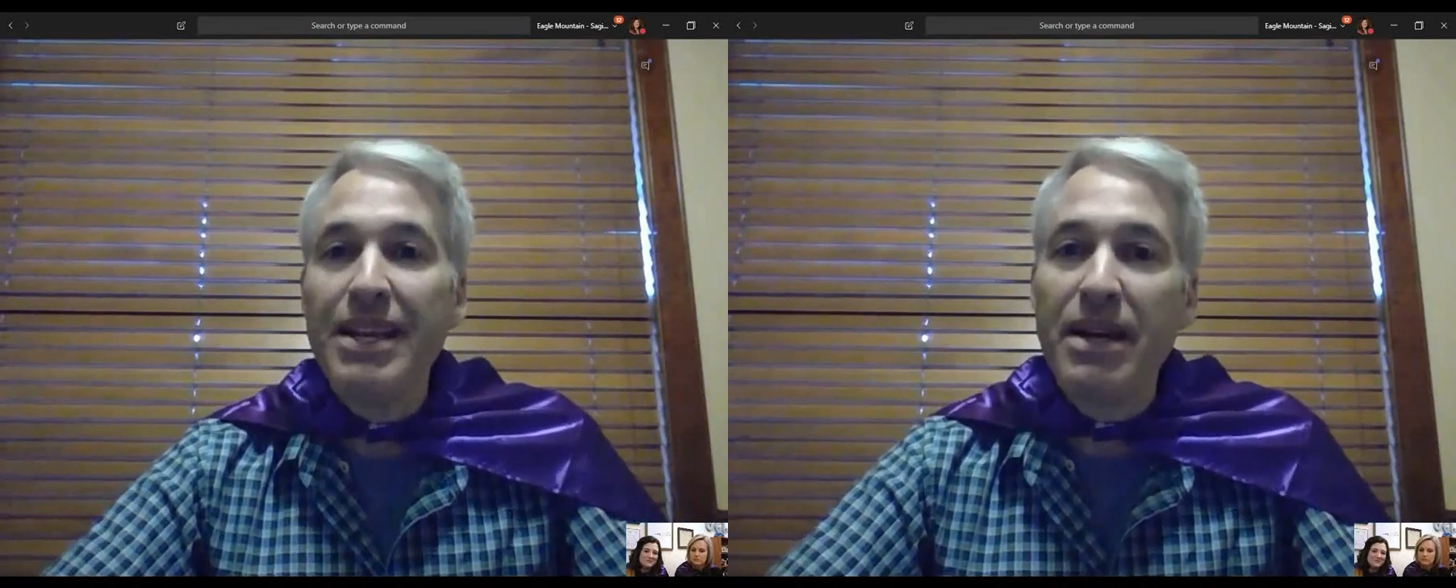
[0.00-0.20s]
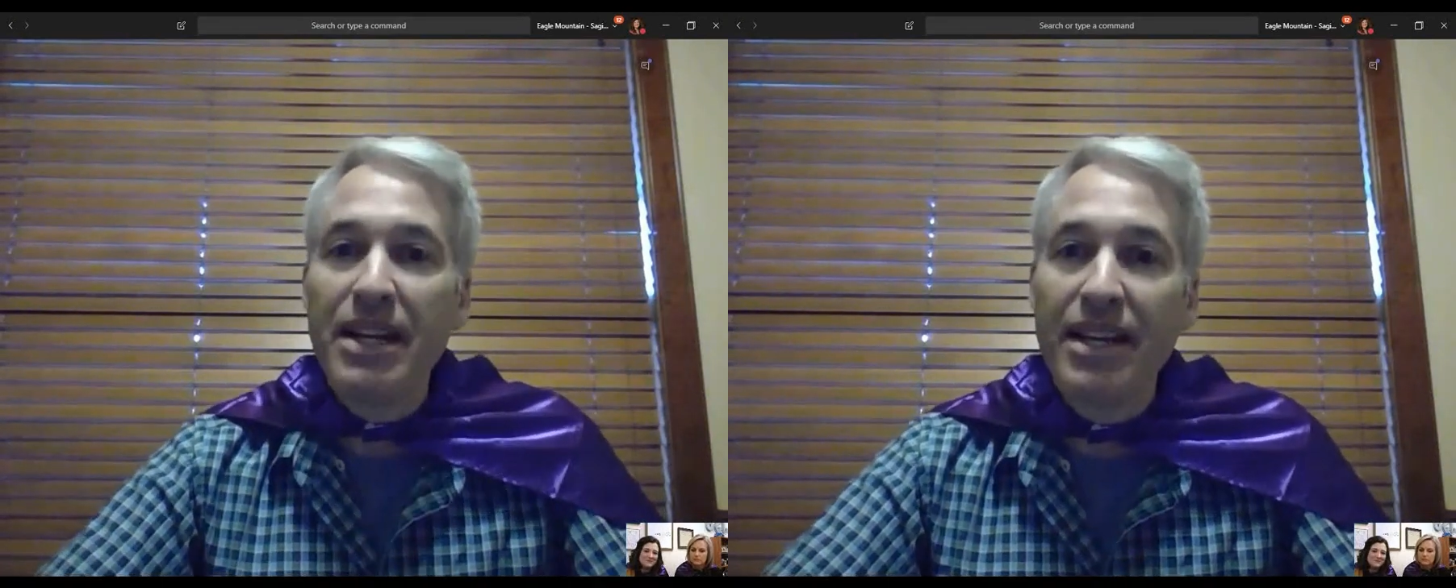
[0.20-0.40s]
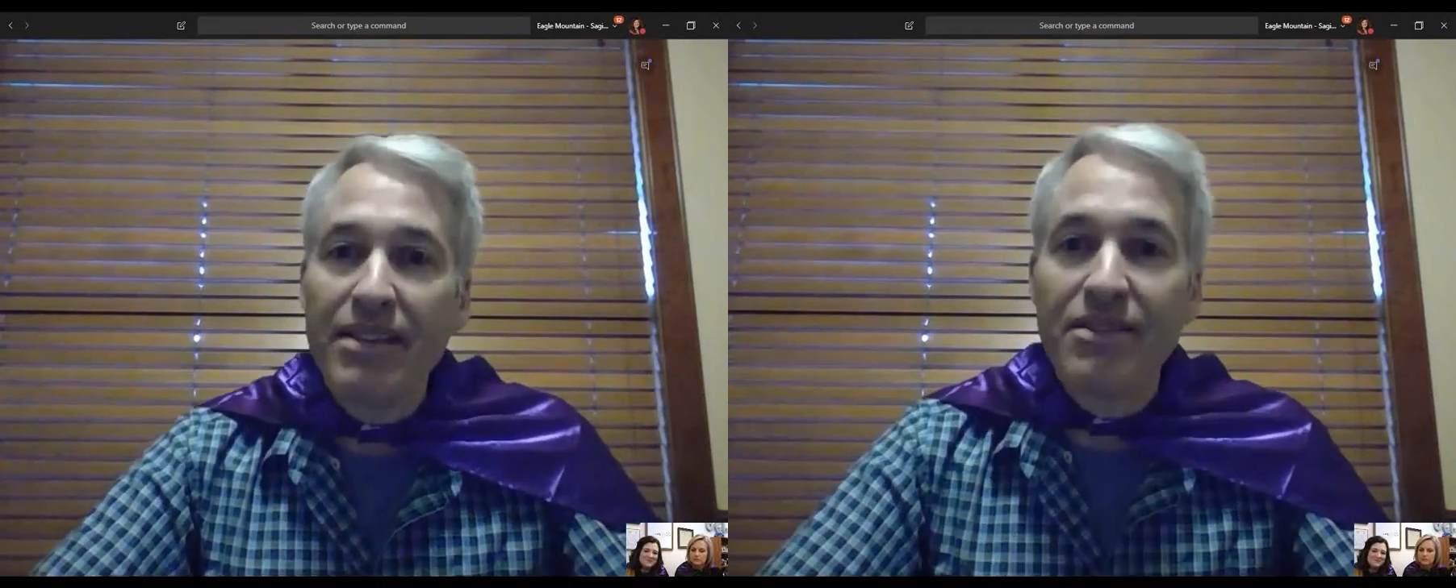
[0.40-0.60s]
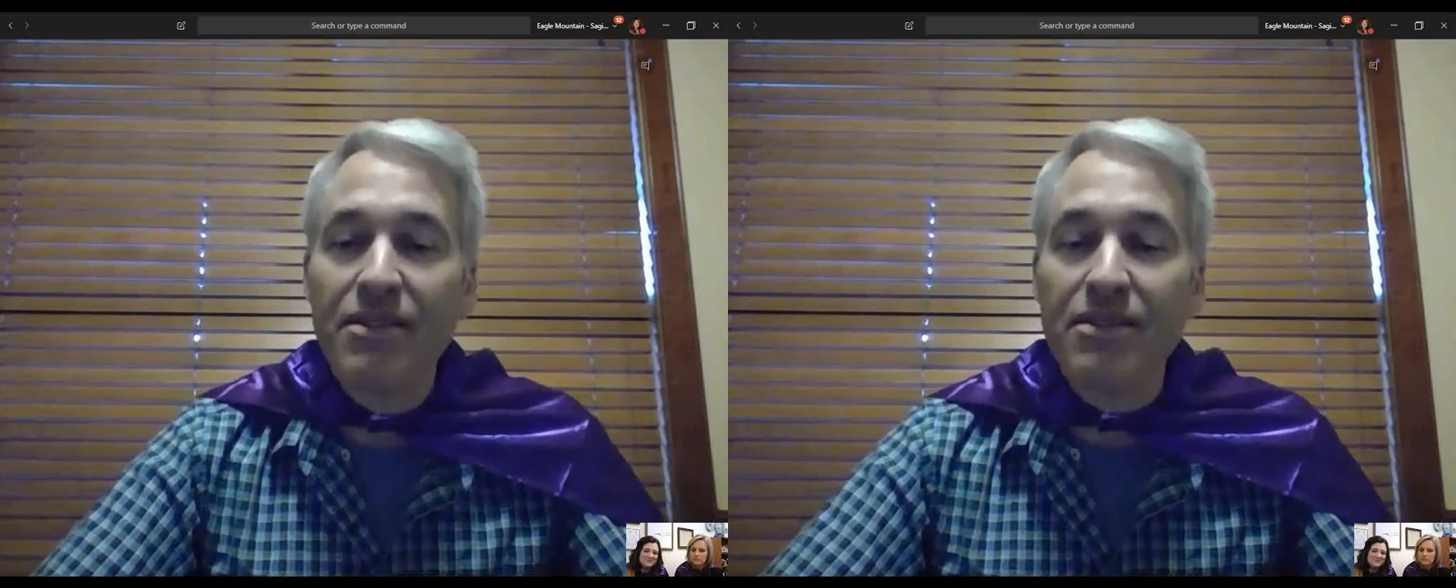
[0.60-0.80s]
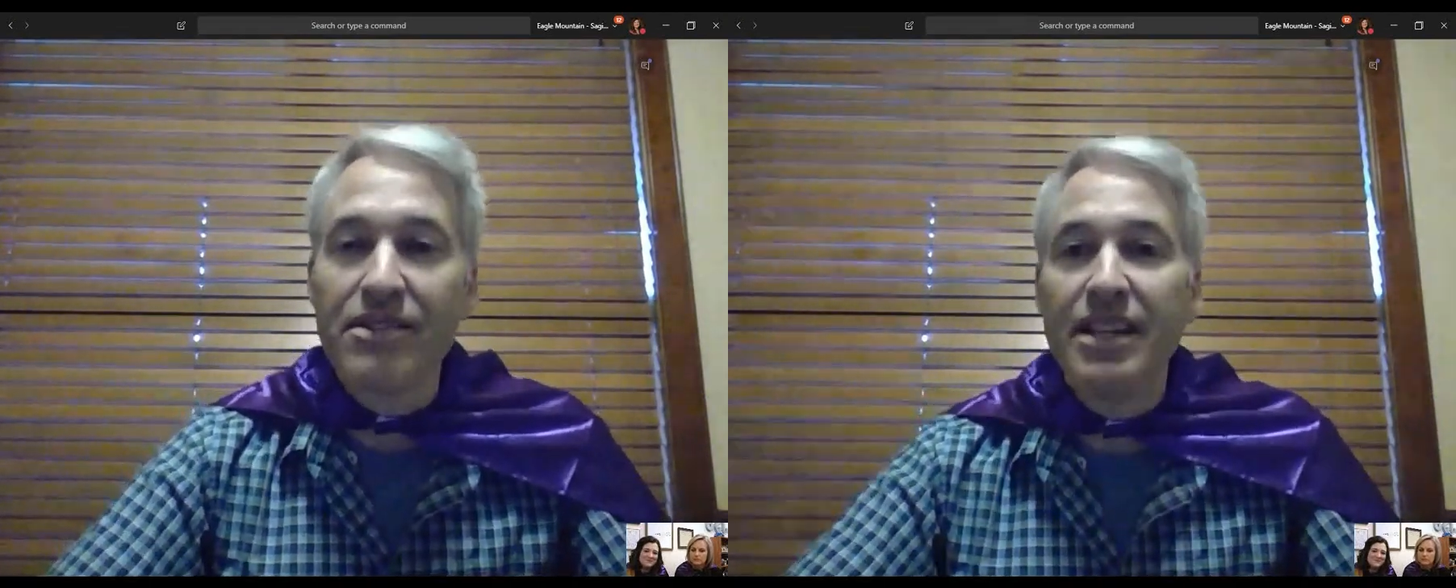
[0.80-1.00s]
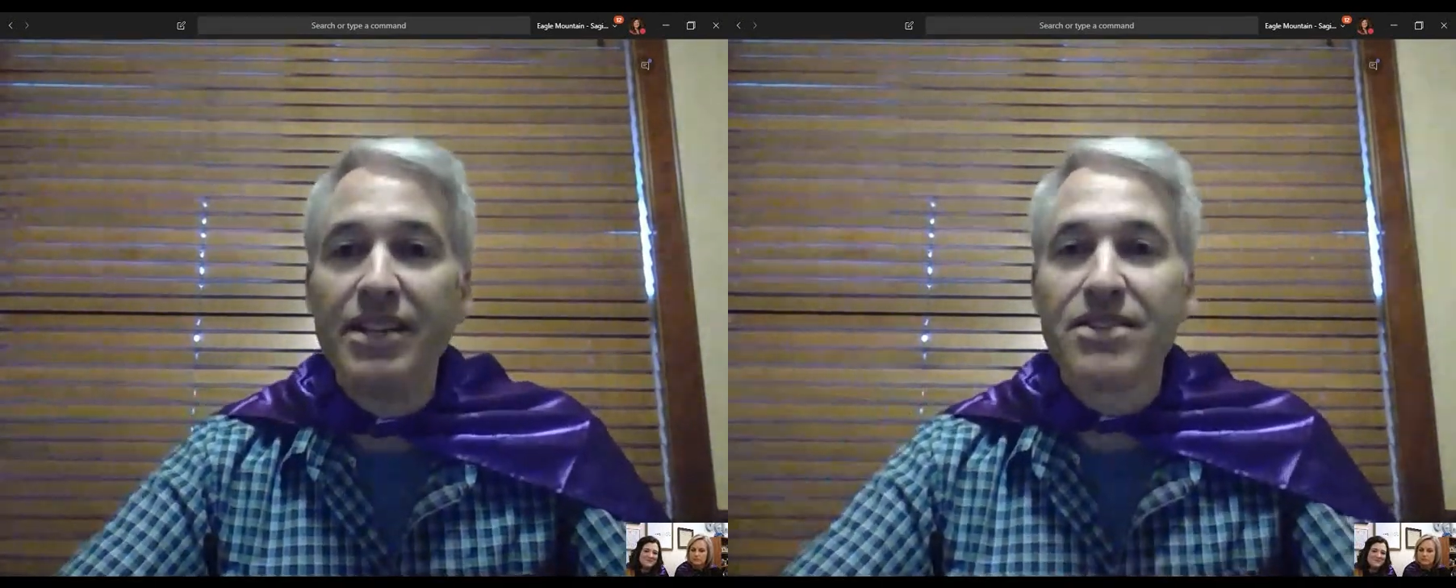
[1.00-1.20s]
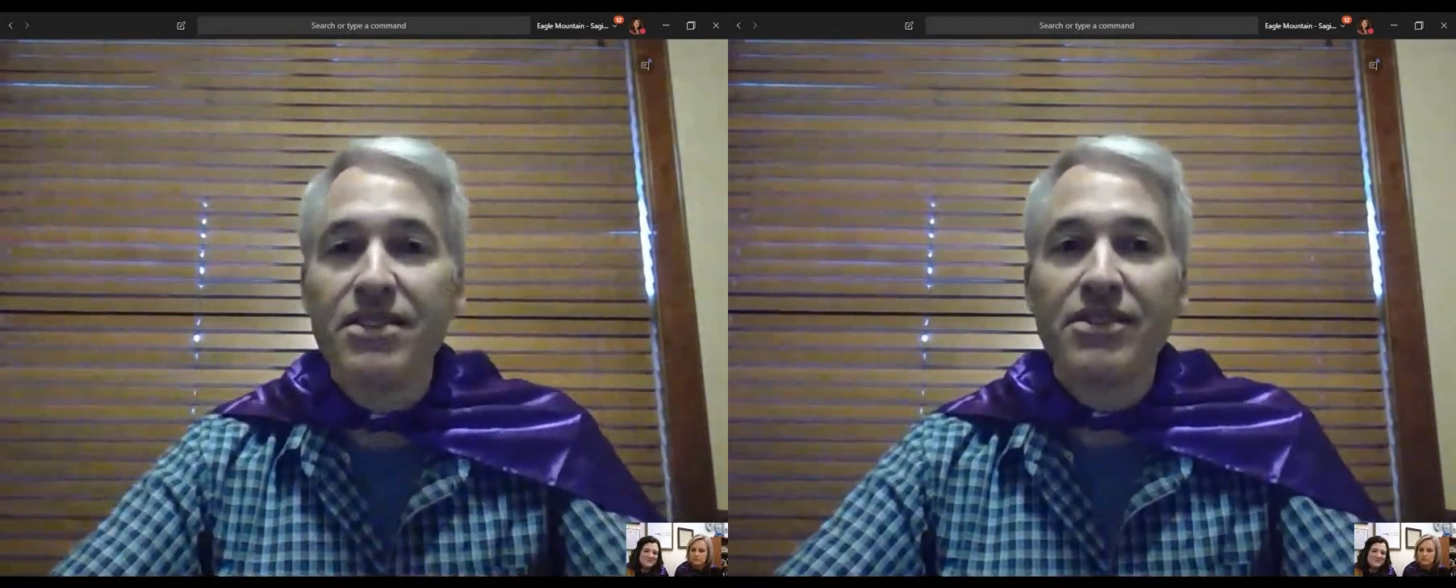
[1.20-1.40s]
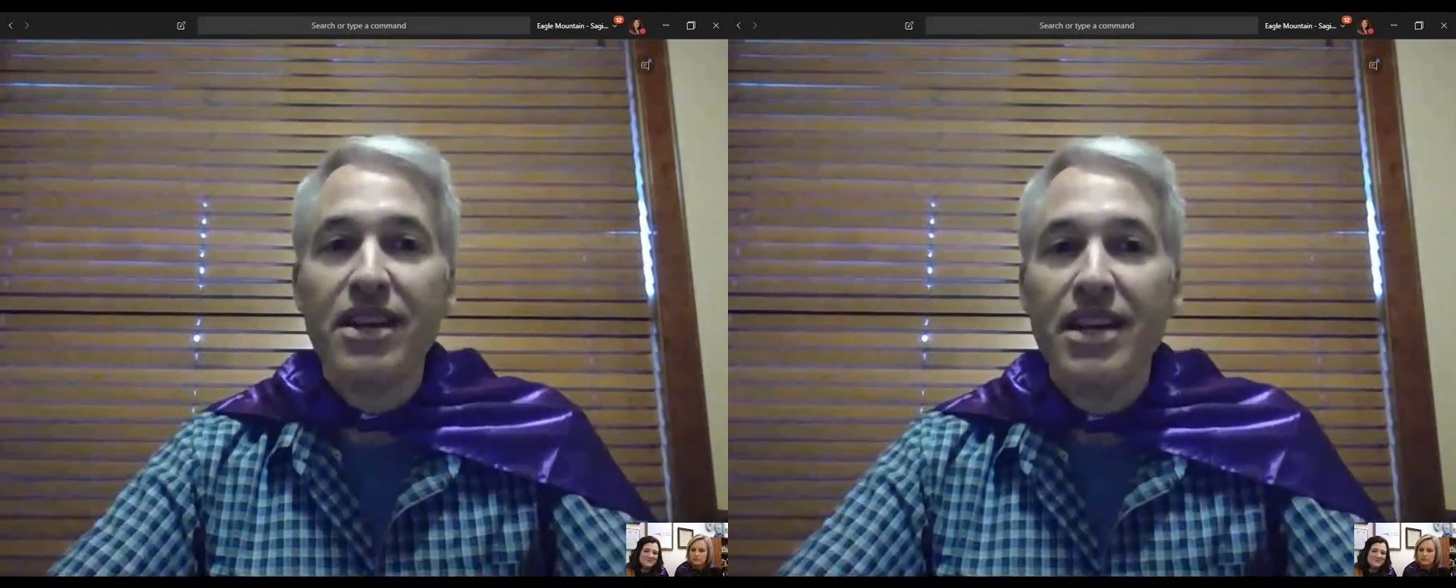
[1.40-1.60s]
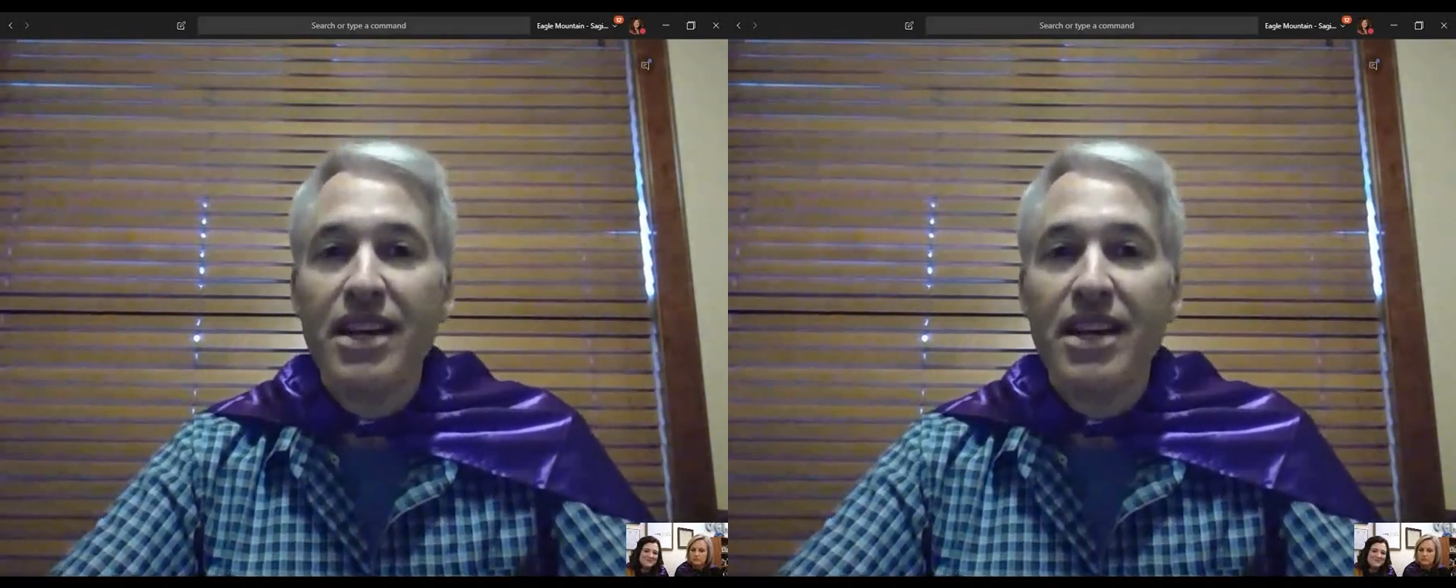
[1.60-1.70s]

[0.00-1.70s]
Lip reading: many students and teachers